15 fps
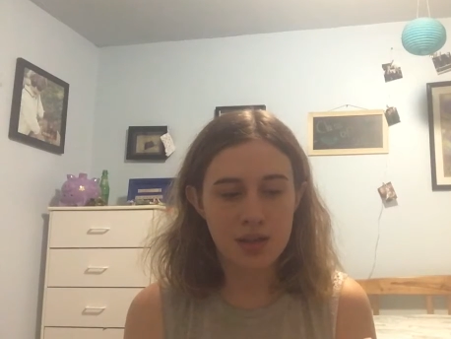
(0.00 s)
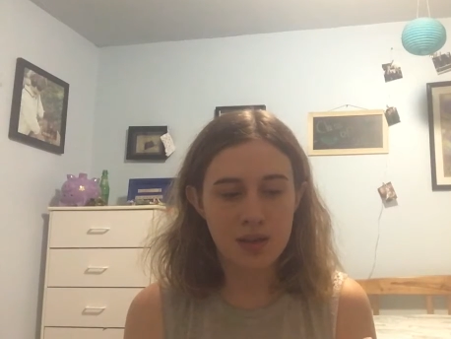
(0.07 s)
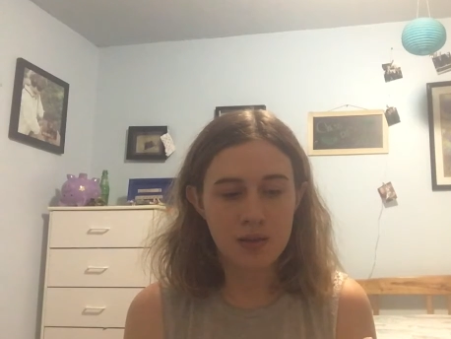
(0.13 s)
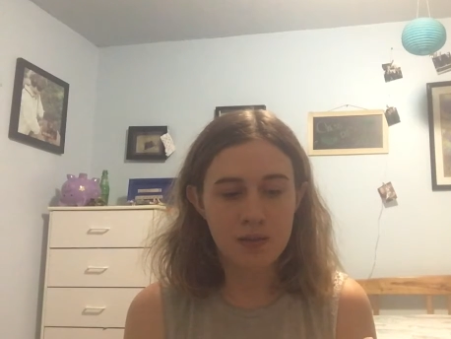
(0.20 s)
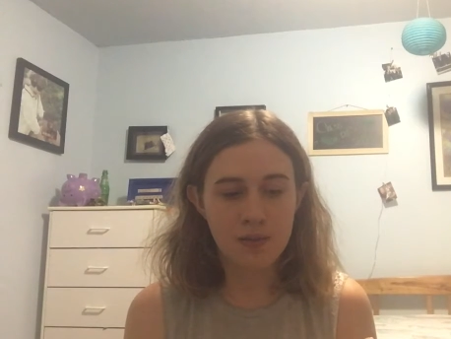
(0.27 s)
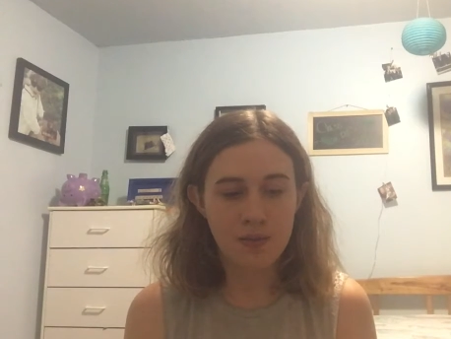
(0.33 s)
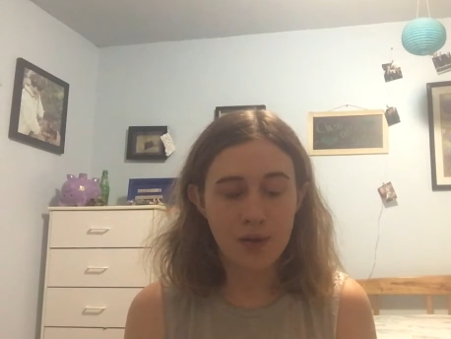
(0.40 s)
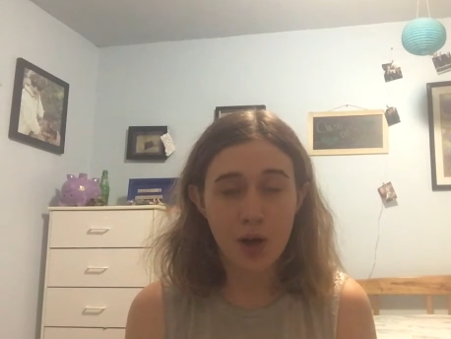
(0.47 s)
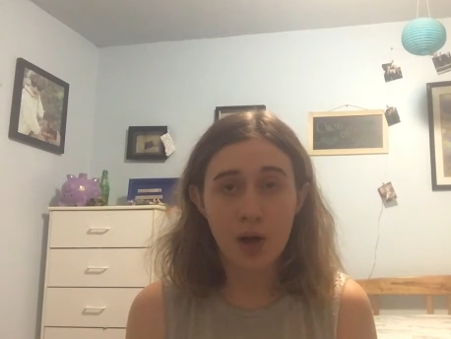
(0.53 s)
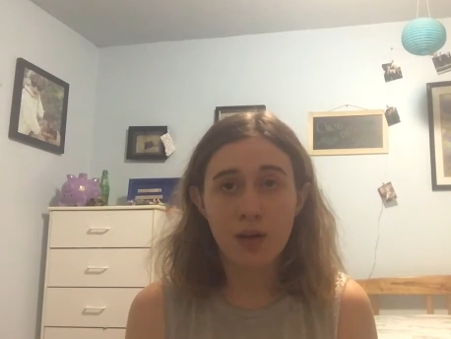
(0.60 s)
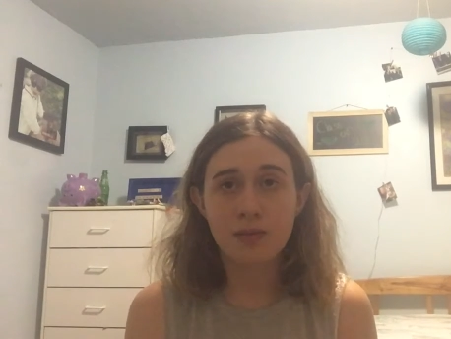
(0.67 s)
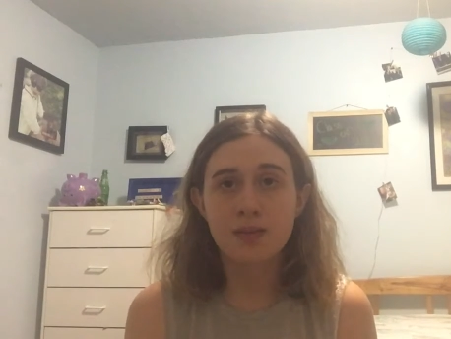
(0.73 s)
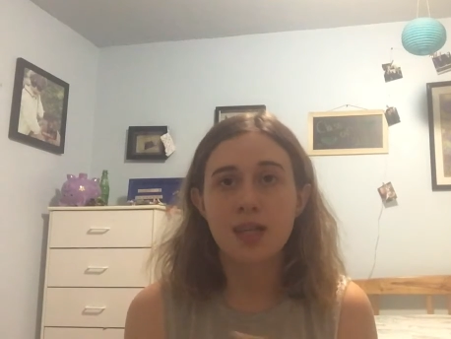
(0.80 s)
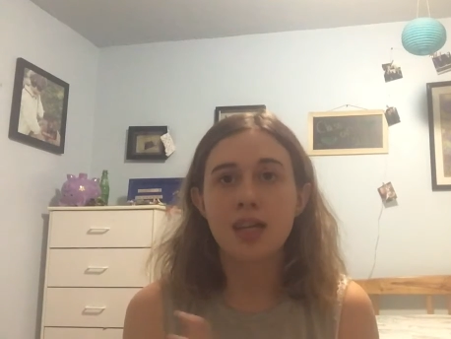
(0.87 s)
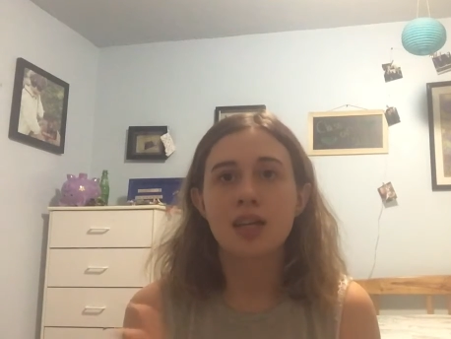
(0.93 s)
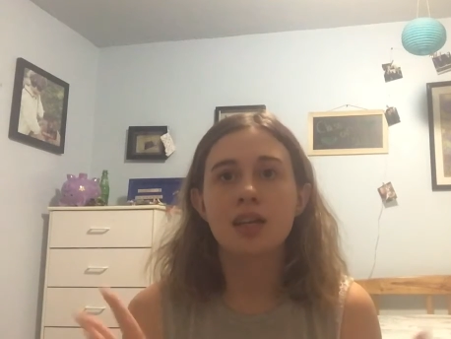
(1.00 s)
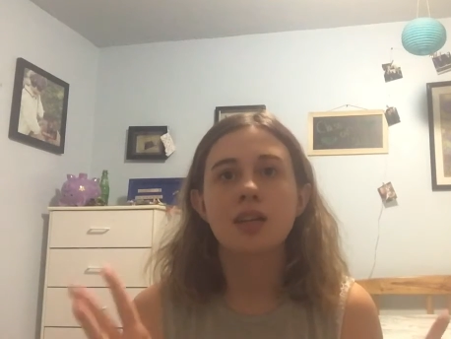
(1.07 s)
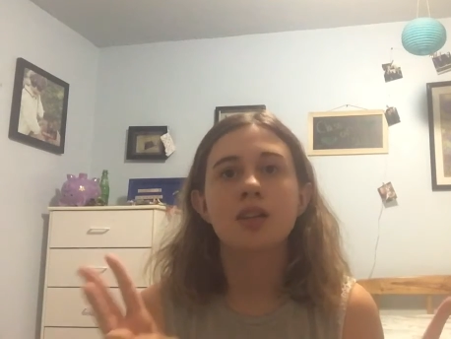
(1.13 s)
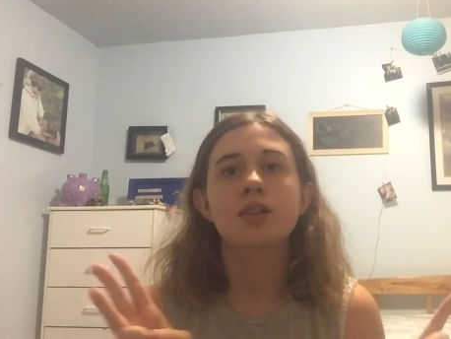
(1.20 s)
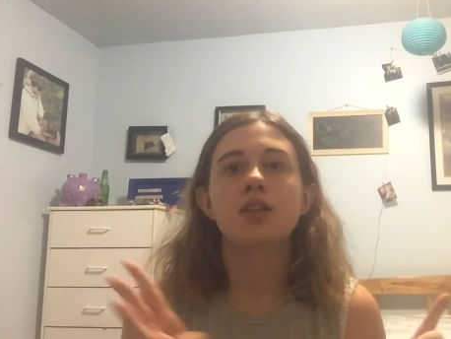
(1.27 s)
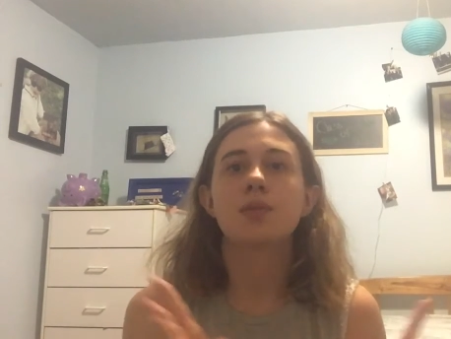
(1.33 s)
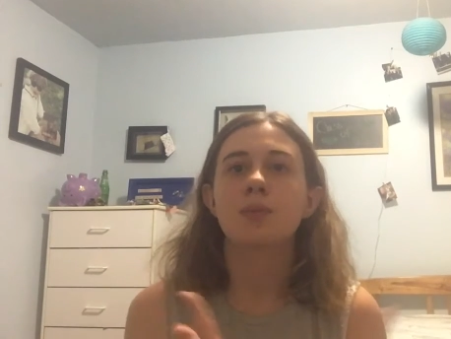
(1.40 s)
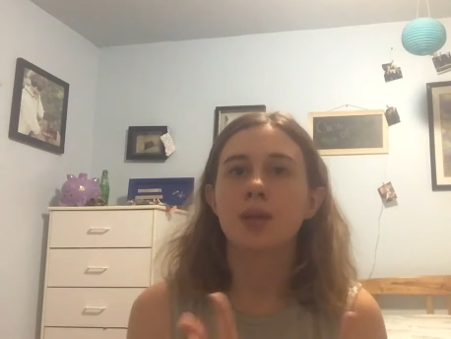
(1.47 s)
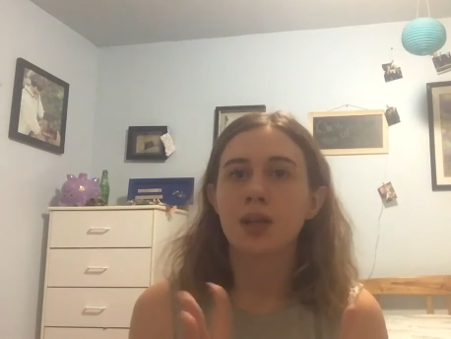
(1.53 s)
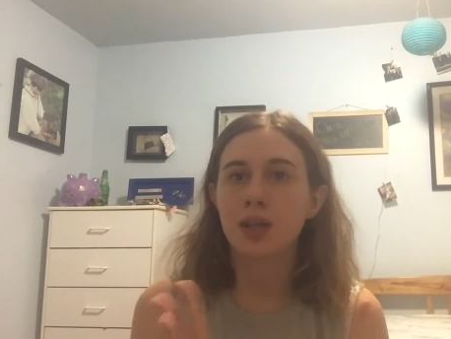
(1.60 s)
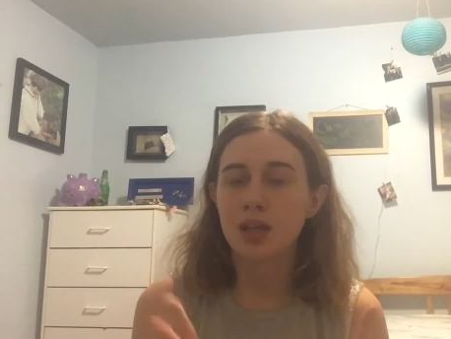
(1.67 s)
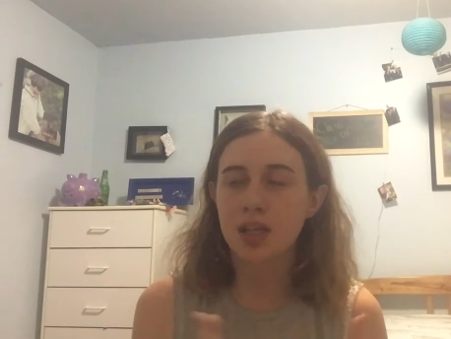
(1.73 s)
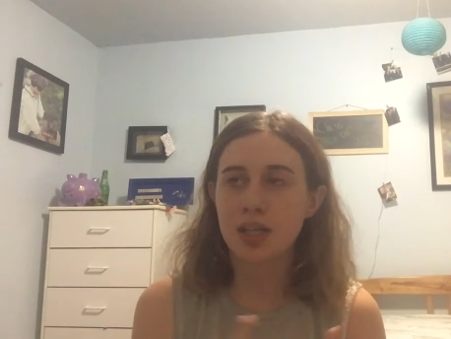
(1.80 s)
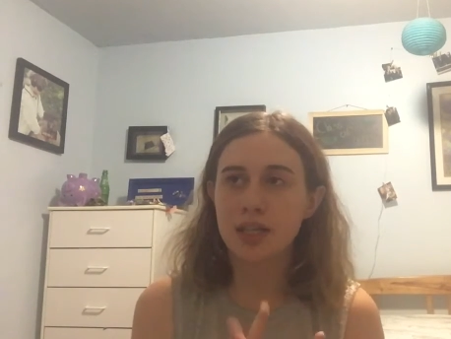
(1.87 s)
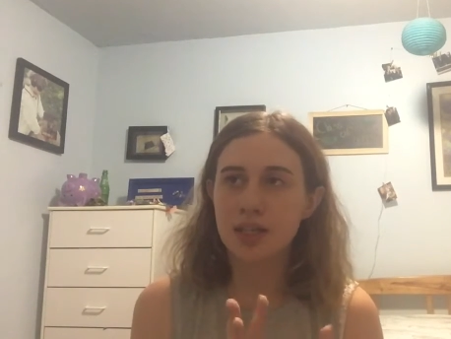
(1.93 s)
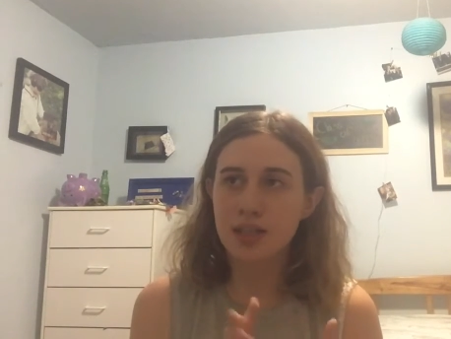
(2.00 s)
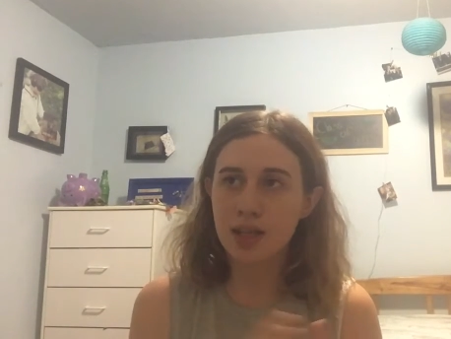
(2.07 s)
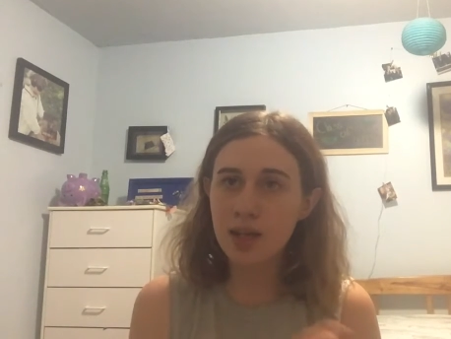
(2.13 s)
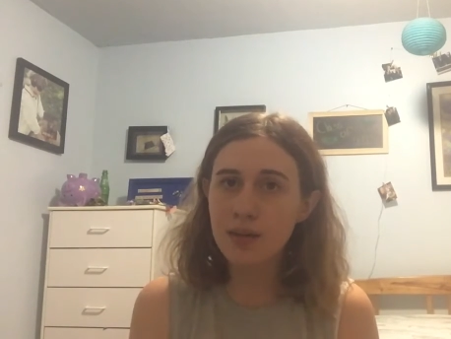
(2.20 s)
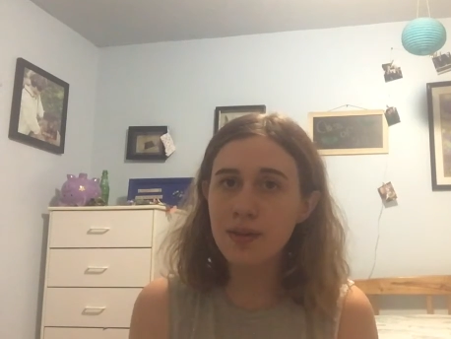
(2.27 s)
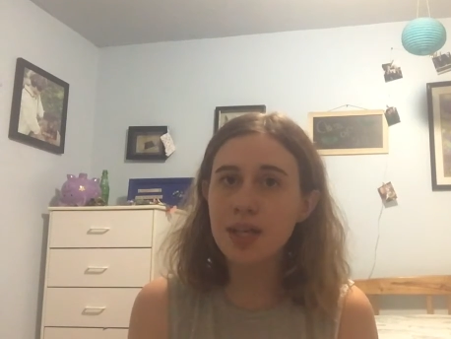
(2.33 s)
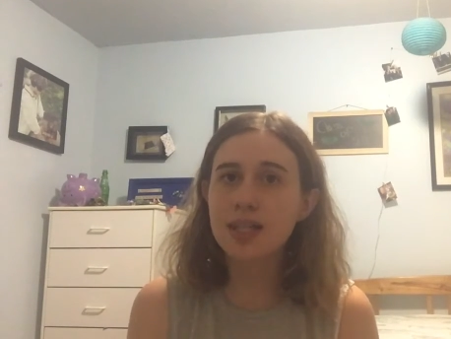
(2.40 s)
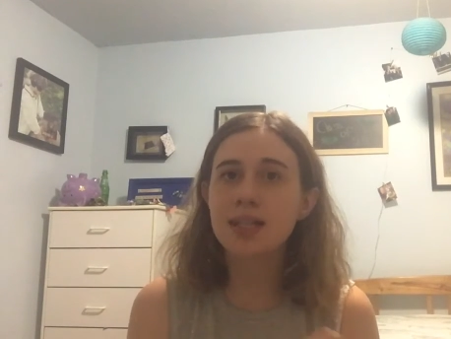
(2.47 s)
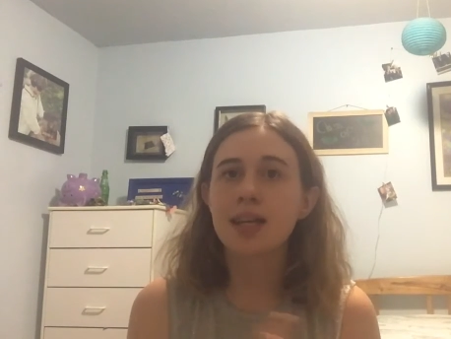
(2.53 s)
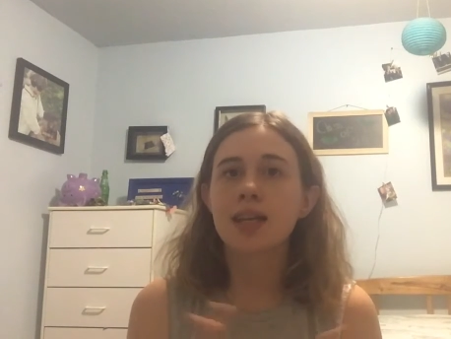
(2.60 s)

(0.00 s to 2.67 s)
involved in community service,